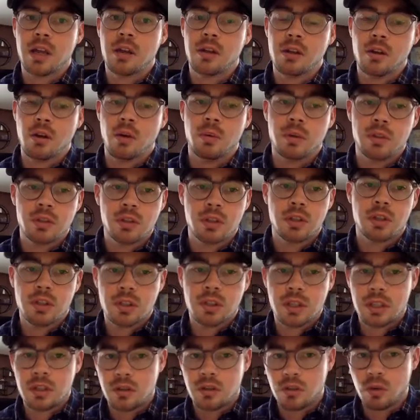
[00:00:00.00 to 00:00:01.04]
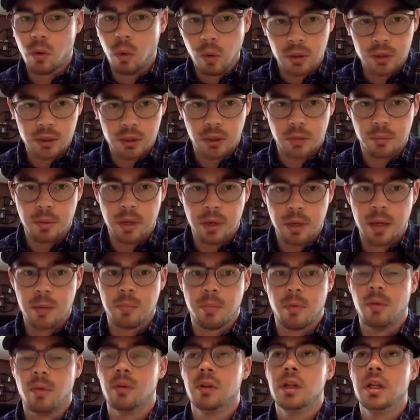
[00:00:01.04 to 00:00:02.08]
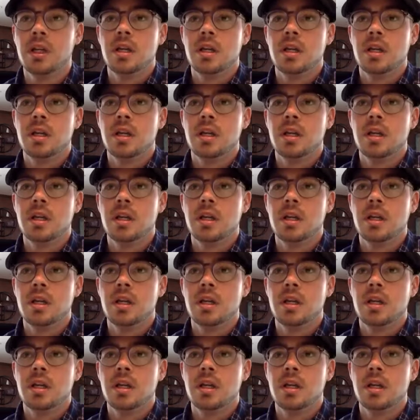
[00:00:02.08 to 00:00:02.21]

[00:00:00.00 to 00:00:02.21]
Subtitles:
we shouldn't torture people